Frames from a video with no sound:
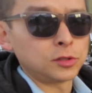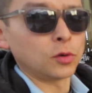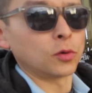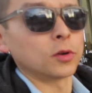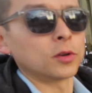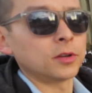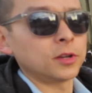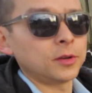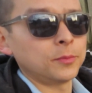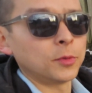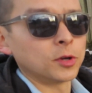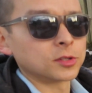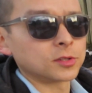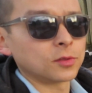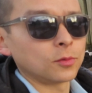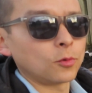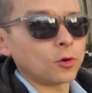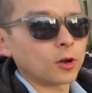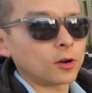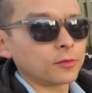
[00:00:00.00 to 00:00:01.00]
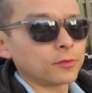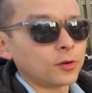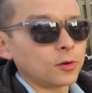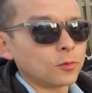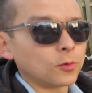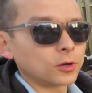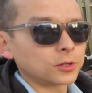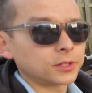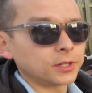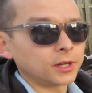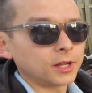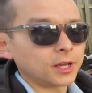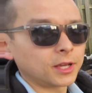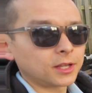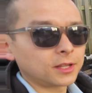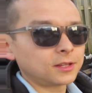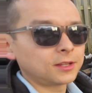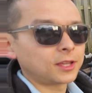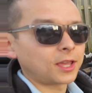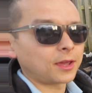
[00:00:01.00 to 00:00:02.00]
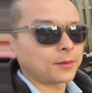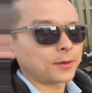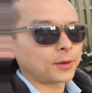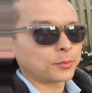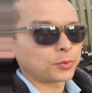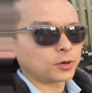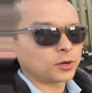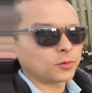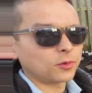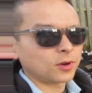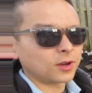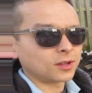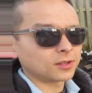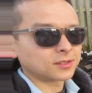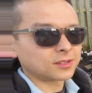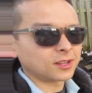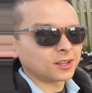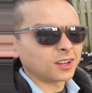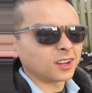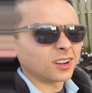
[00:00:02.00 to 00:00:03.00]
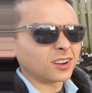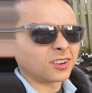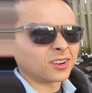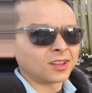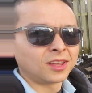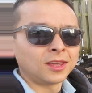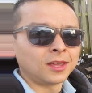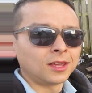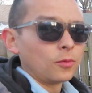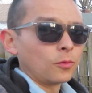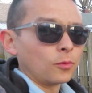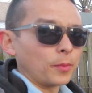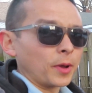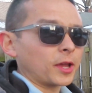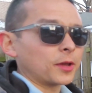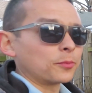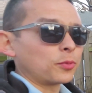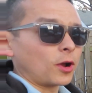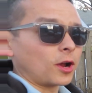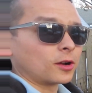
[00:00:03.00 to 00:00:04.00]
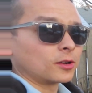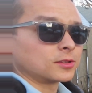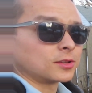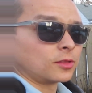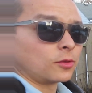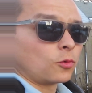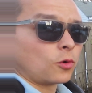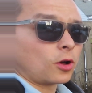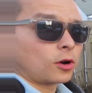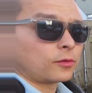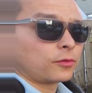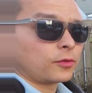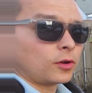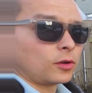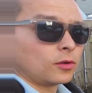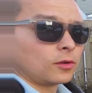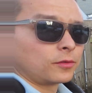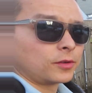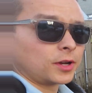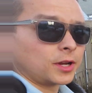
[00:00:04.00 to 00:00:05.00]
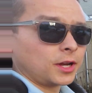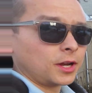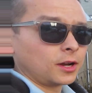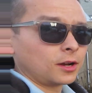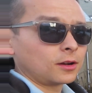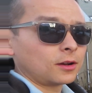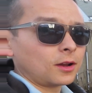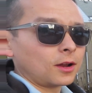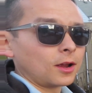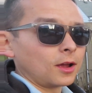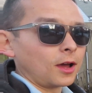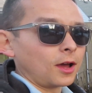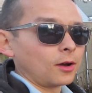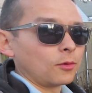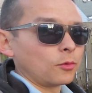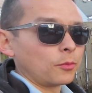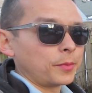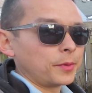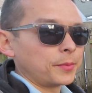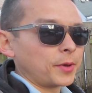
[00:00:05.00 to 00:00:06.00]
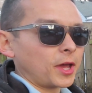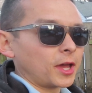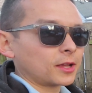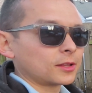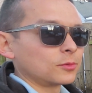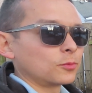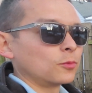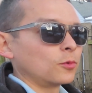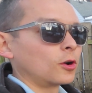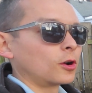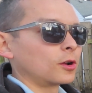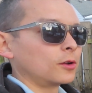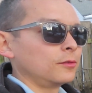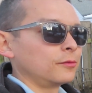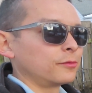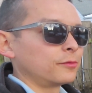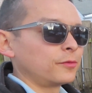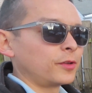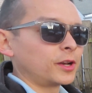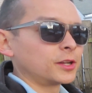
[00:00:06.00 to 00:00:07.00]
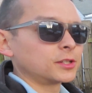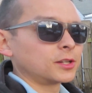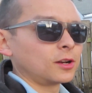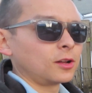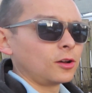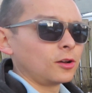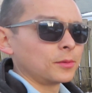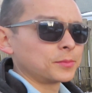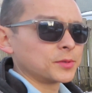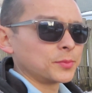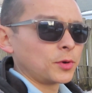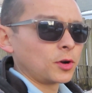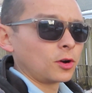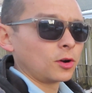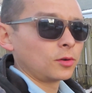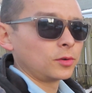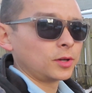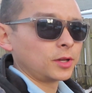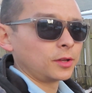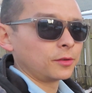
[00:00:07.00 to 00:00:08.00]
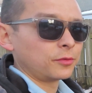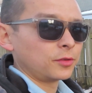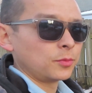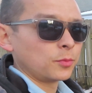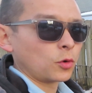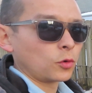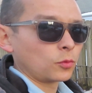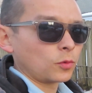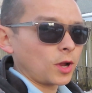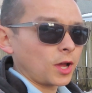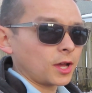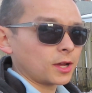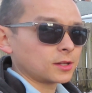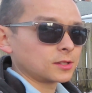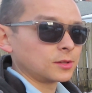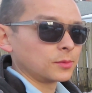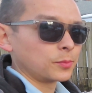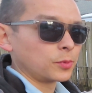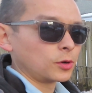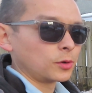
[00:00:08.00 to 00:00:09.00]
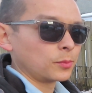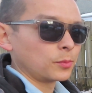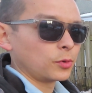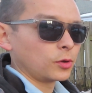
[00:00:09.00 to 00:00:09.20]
Jordan did most of the waterfall work today. Came out pretty well, so we're making progress on the waterfall over here. We'll be back to work and finish it all up tomorrow. We need a few more rocks to put in